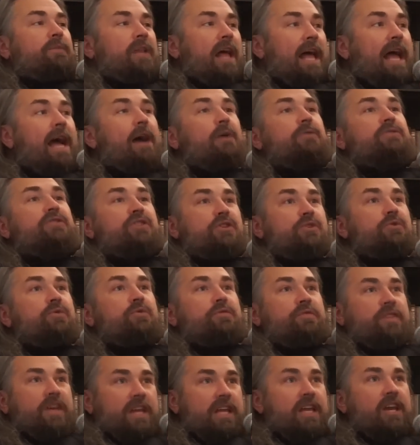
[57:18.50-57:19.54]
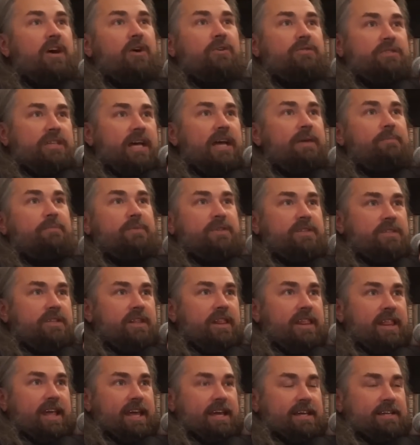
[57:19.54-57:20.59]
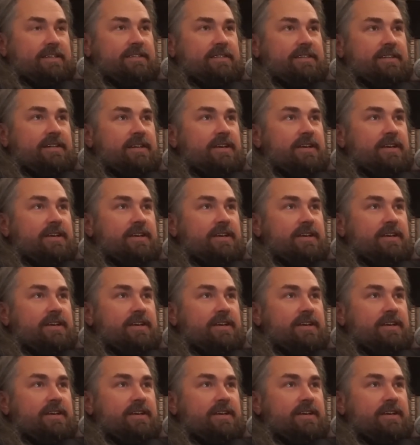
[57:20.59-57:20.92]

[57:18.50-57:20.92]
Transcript: how-to video type things.